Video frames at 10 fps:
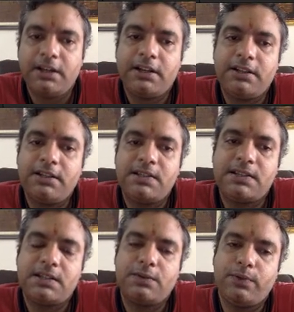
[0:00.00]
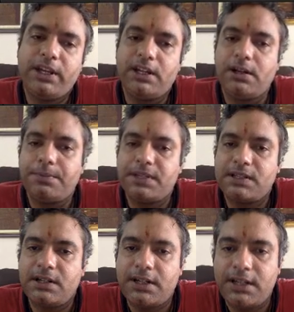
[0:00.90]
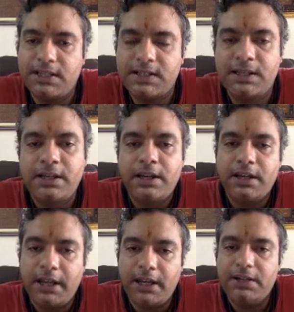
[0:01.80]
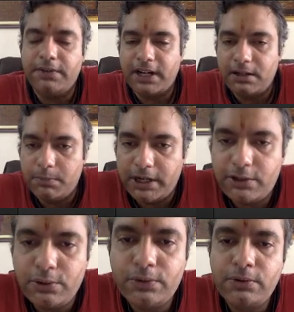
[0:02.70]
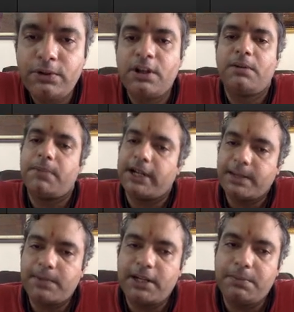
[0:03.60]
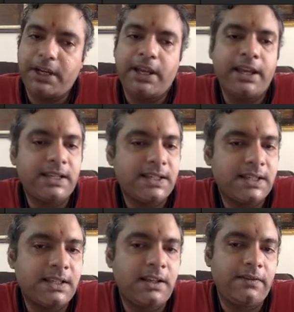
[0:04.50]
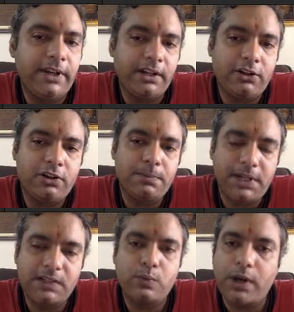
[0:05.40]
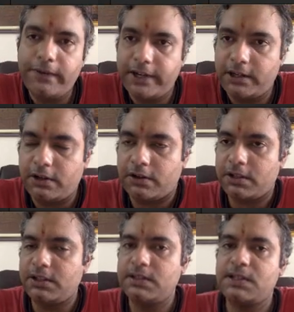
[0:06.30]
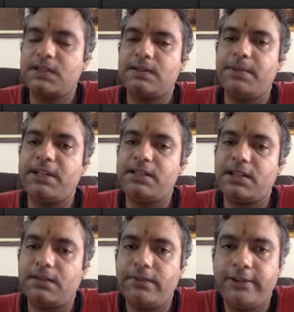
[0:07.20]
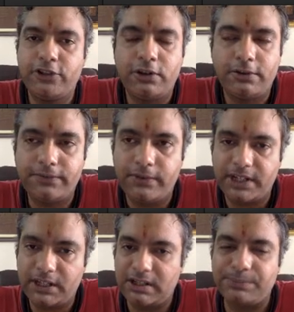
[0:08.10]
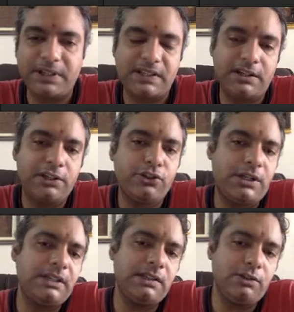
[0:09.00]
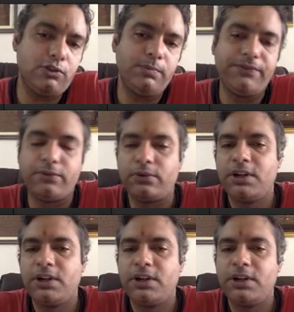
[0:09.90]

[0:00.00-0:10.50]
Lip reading: this we can represent as A divided by 2 multiplied by X vector plus Y vector. This is the basic convention of the vector representation, as I told before.